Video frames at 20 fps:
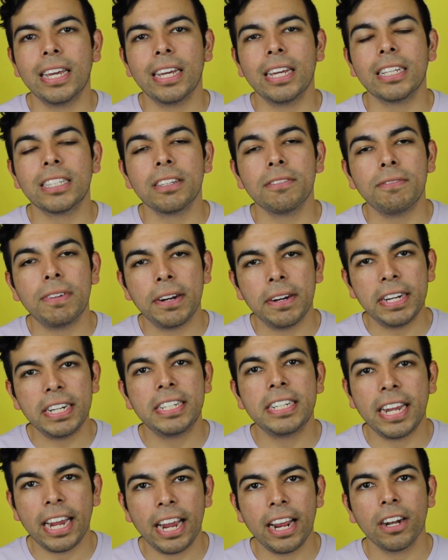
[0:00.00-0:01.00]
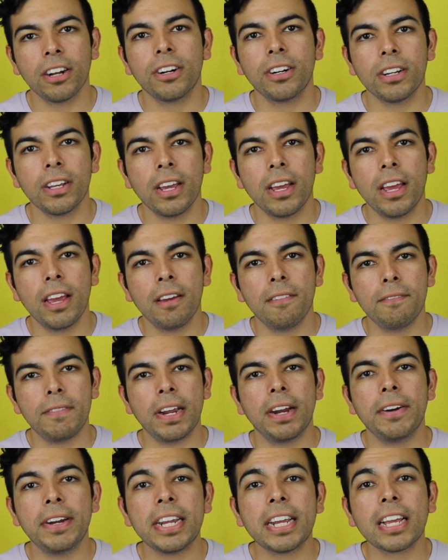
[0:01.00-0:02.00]
it's a very tailored,
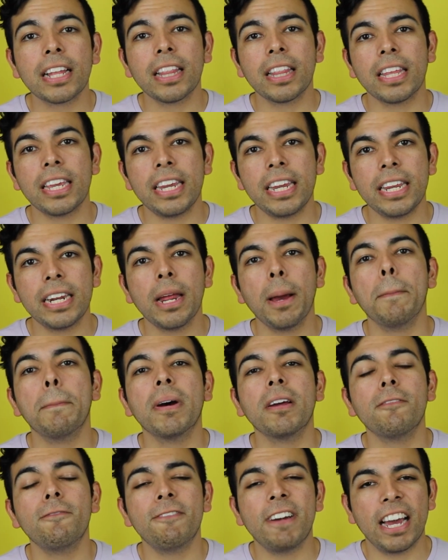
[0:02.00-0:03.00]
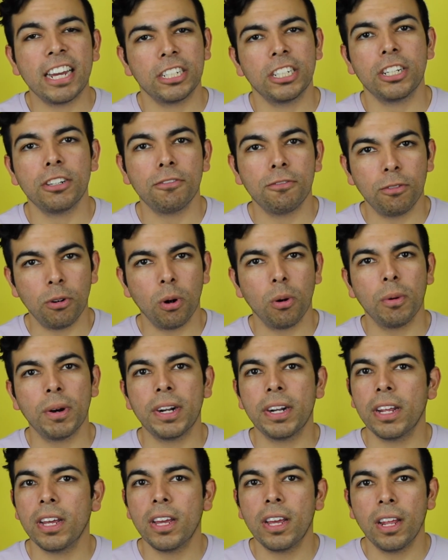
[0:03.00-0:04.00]
very clean but fashion
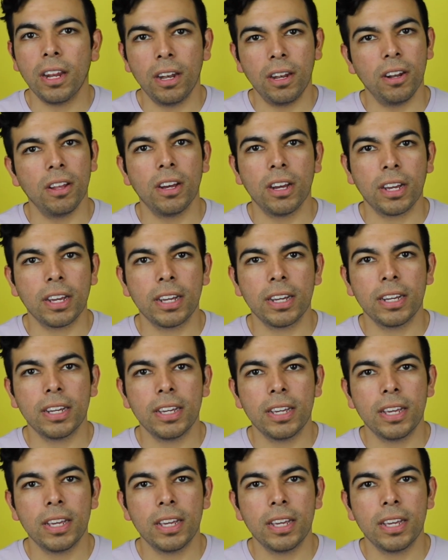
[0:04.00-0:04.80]
forward look.